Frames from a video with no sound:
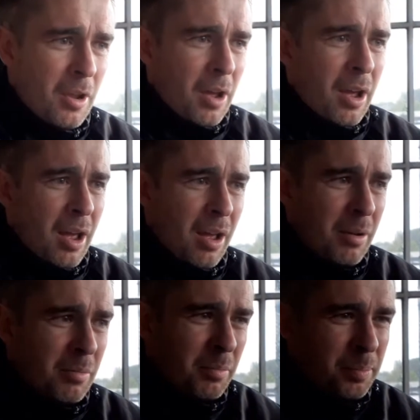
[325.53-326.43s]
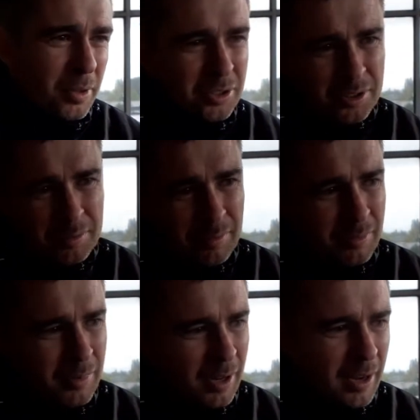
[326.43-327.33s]
But
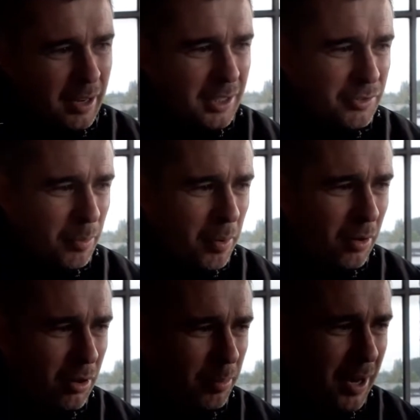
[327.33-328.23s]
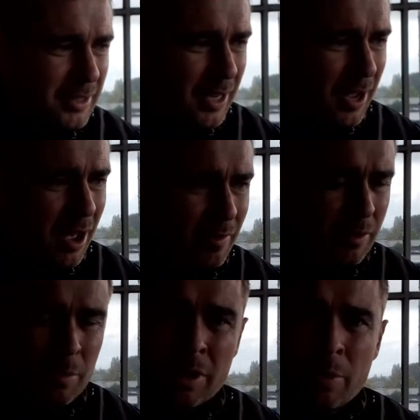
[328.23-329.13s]
at this football club, lads get half the
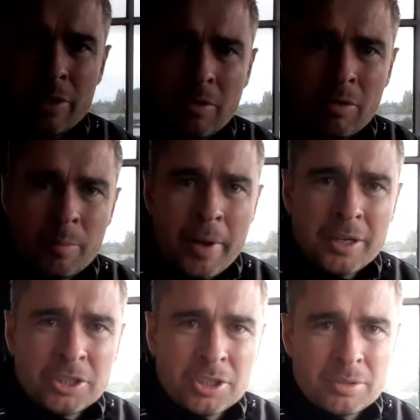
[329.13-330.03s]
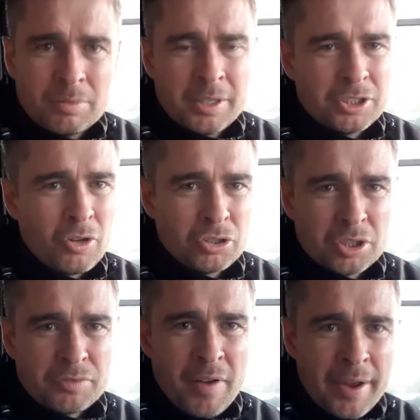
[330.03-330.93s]
money when they're on the bench. It's not
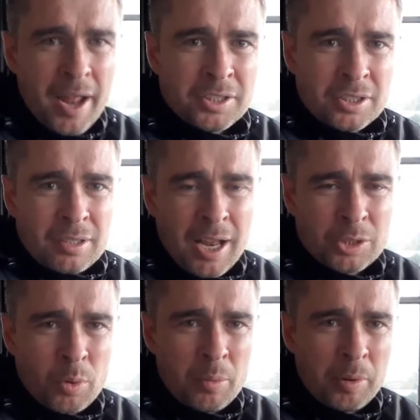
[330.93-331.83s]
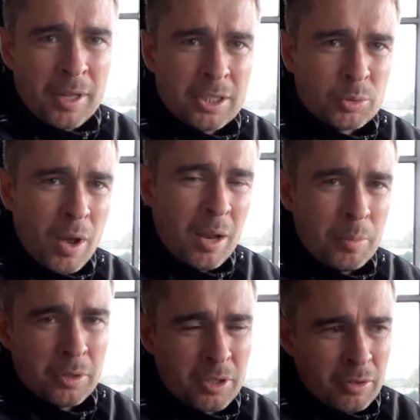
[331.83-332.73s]
just financial. Lads want to play as well,
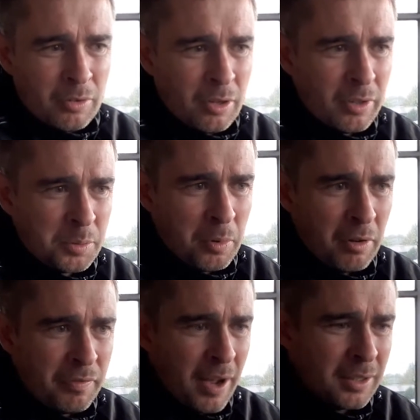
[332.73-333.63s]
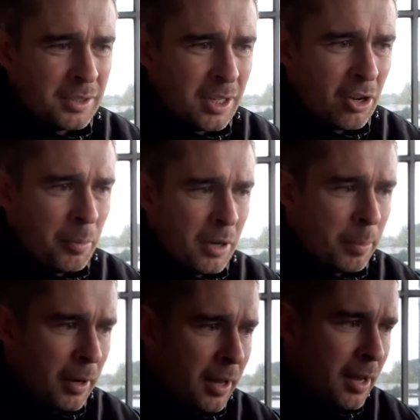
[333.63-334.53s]
but there is both factors that come into
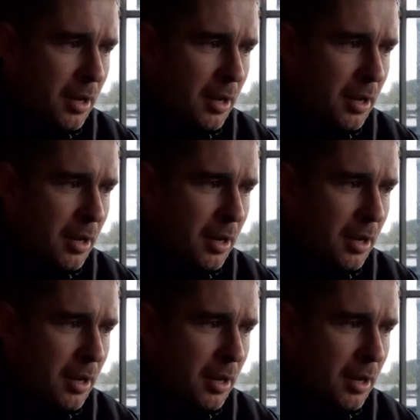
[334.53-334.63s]
play.